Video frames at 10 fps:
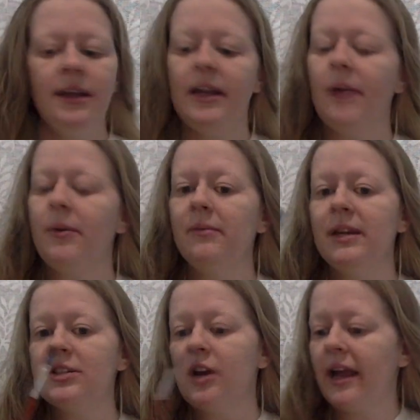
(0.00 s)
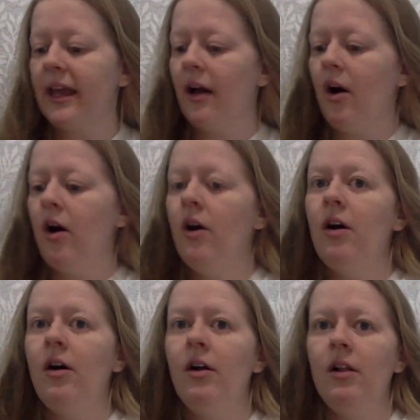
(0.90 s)
Now I'm going to make sure I have
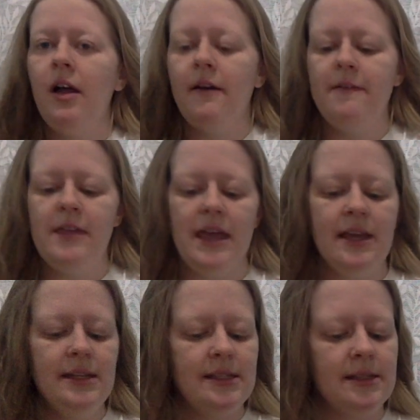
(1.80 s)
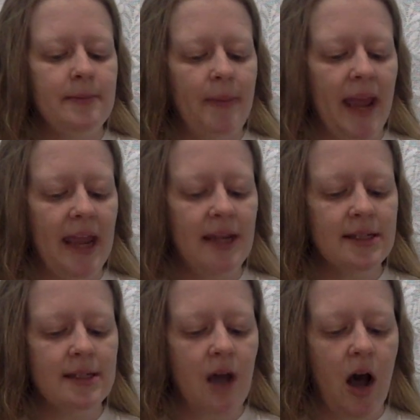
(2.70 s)
all of this
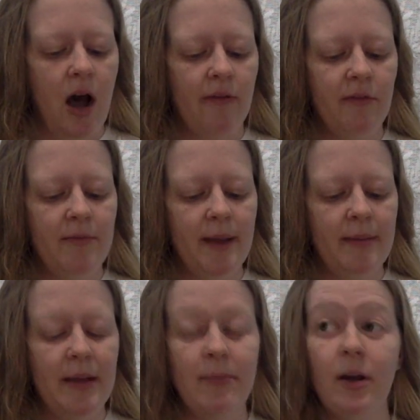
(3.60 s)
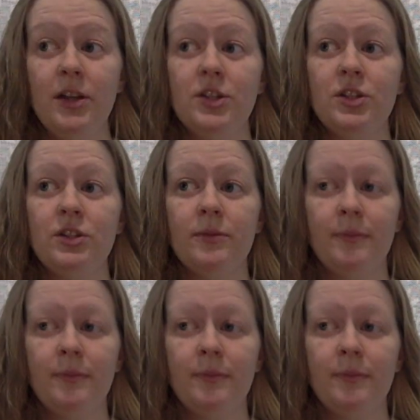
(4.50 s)
paint off of my paintbrush.